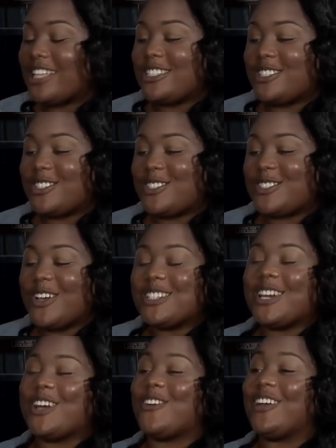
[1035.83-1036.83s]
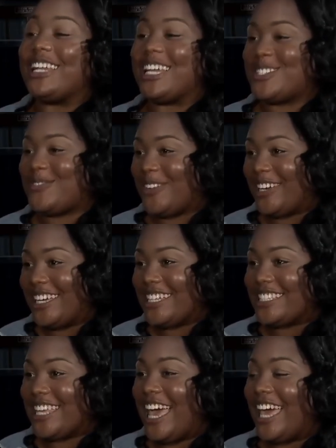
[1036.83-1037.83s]
had such a great
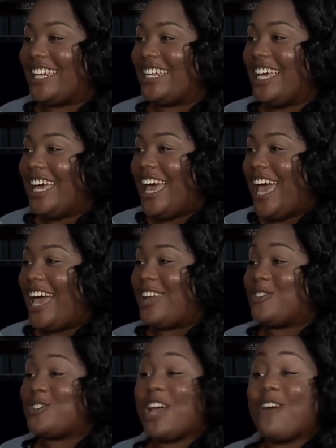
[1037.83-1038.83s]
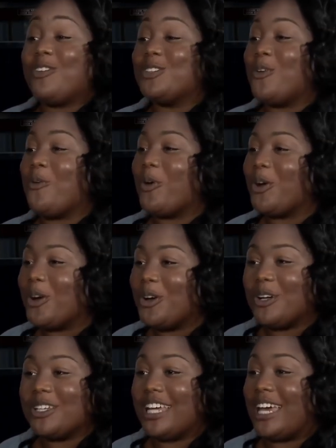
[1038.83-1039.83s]
experience and traveled the
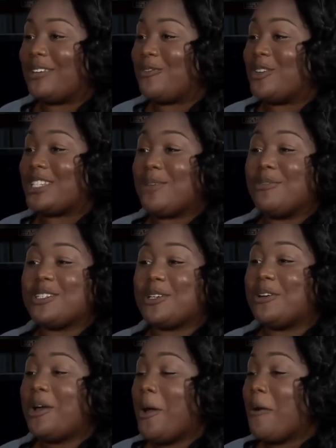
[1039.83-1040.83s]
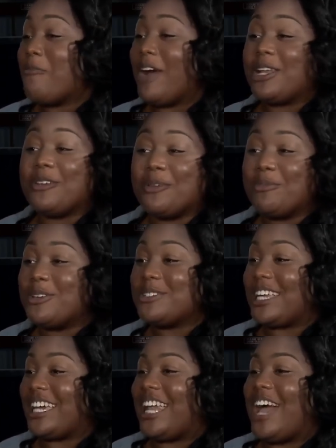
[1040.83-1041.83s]
world and was able to write your
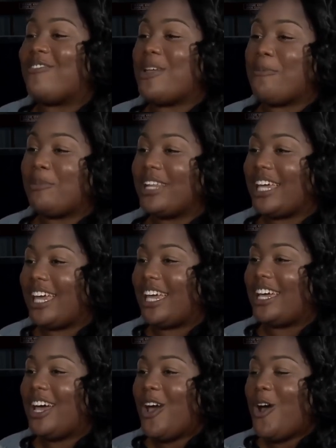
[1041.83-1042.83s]
music and have them play.